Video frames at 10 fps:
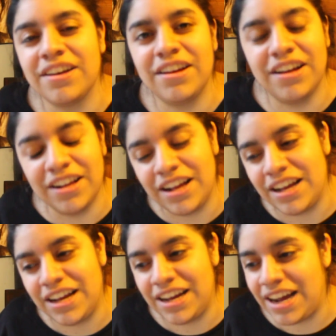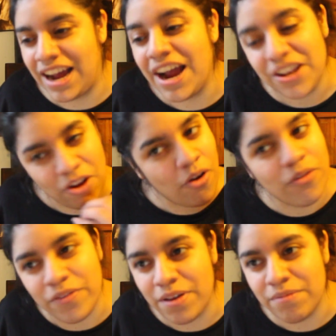I
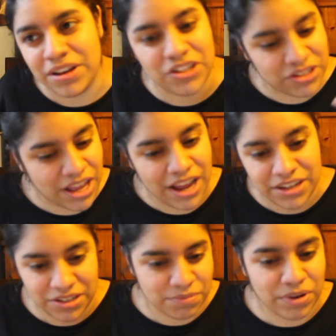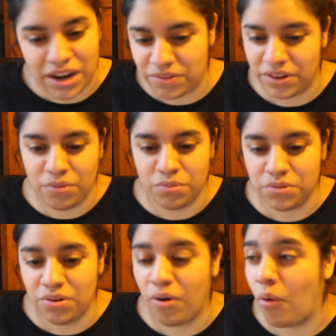know them. It's just I just pronounce it
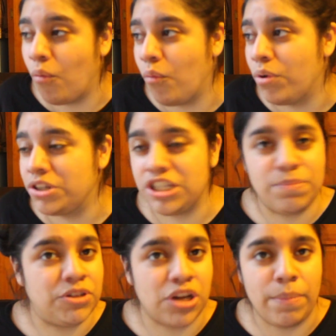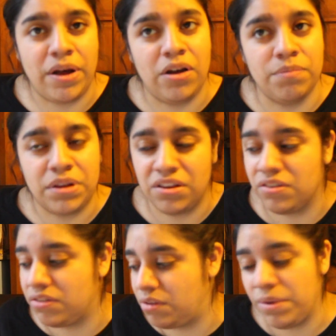all jibber jabber,
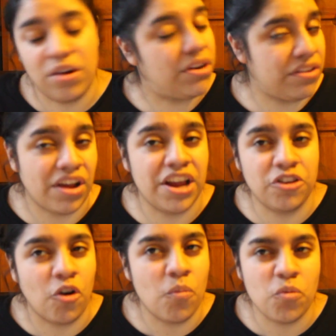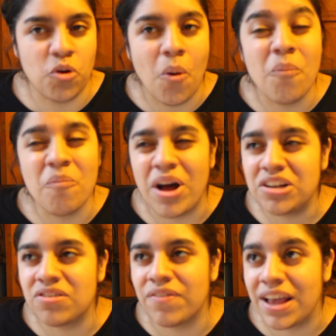because to be honest, I don't know
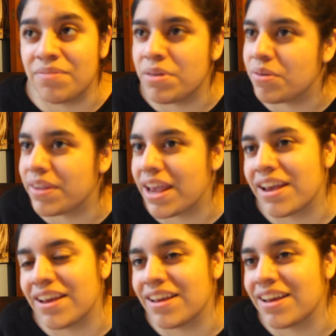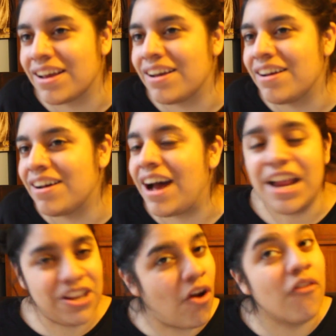much of their music.
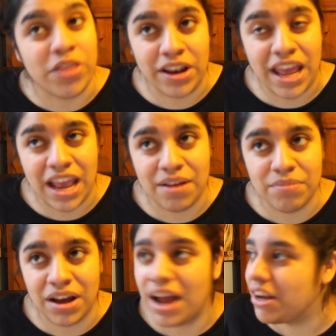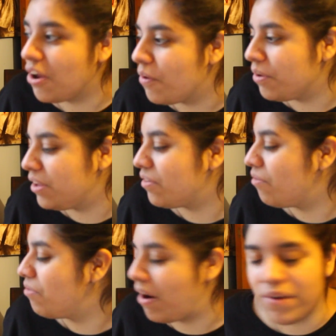I know of the name. I know it's a
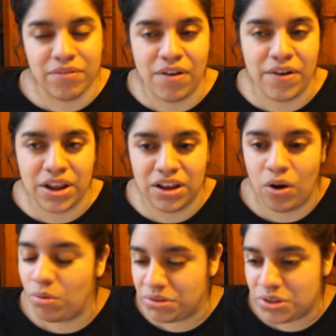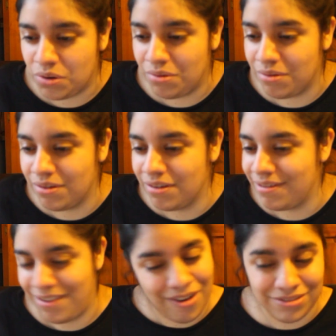very, very old school
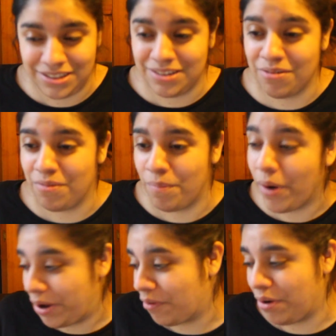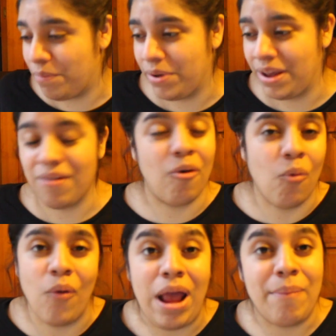boy group
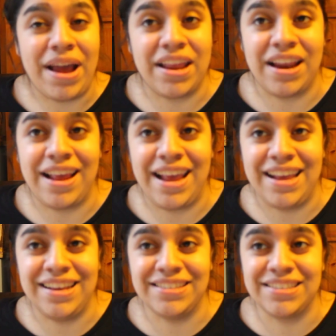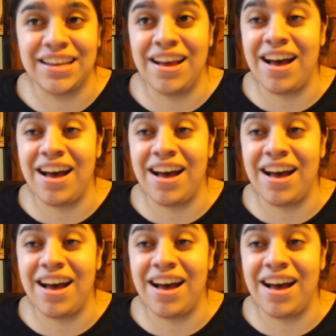way back in the 80s.